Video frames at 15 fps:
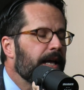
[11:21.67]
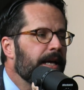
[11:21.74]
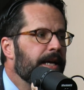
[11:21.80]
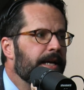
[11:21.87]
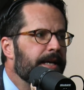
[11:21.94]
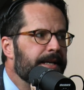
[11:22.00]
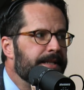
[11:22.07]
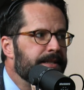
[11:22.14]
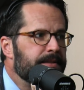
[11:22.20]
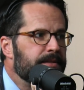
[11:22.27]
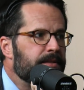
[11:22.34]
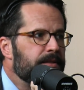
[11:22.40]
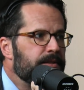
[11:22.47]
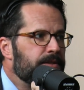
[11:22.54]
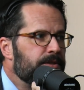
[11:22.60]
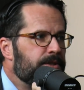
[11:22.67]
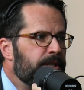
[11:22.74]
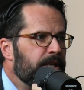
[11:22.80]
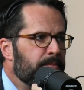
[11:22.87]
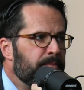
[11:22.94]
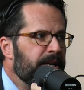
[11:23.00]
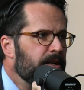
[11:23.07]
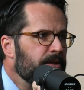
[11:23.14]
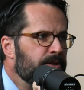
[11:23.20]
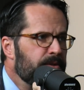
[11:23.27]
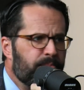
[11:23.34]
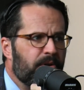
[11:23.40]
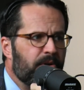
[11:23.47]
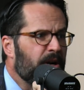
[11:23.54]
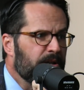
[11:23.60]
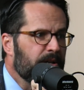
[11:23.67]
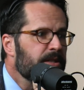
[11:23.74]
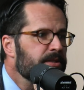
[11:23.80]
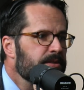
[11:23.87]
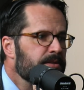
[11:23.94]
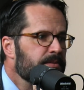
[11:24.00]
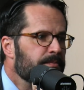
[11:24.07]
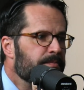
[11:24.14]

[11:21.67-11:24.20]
and she had made a good product.